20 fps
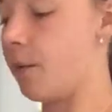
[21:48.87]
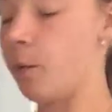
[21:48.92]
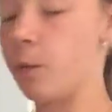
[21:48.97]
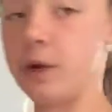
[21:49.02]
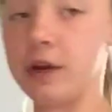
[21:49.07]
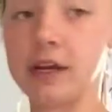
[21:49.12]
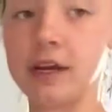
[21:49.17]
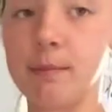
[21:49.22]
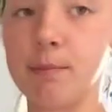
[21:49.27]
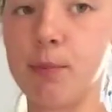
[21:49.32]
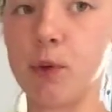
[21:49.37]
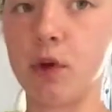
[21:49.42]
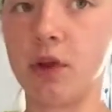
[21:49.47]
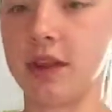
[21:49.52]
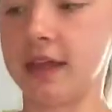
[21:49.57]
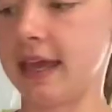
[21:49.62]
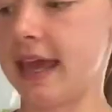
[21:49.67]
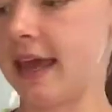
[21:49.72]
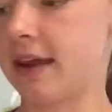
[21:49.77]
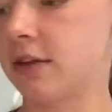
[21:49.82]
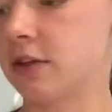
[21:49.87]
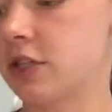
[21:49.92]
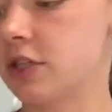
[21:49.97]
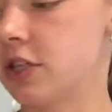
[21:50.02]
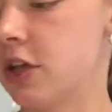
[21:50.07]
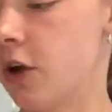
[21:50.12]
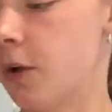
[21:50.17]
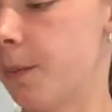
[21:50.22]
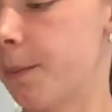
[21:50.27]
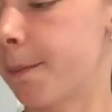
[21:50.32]
We're going to boil the kettle,
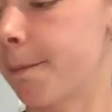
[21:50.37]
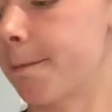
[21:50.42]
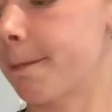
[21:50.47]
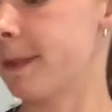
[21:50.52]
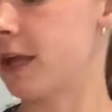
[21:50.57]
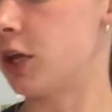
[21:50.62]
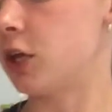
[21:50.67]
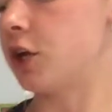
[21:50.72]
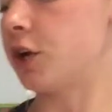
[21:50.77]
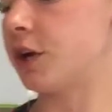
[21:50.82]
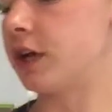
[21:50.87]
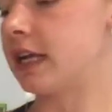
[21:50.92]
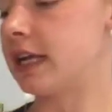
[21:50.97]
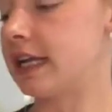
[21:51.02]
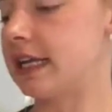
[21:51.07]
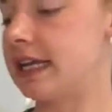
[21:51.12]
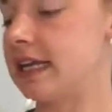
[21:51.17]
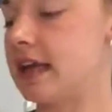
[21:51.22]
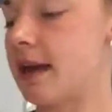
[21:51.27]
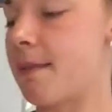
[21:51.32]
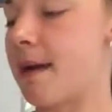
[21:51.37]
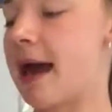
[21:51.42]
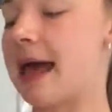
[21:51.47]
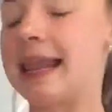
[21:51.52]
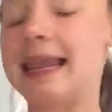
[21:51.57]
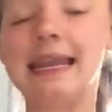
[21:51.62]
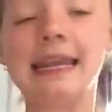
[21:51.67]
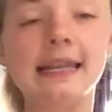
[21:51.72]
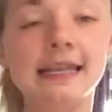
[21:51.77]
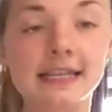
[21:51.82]
so you're going to need
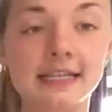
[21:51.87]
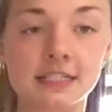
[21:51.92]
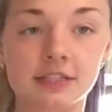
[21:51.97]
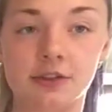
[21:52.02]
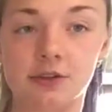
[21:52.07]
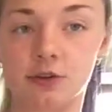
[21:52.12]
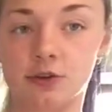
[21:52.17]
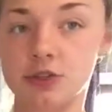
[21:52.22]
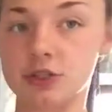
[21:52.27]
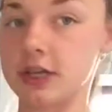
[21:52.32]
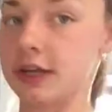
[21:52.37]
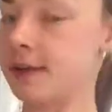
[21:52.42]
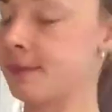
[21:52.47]
about a litre or so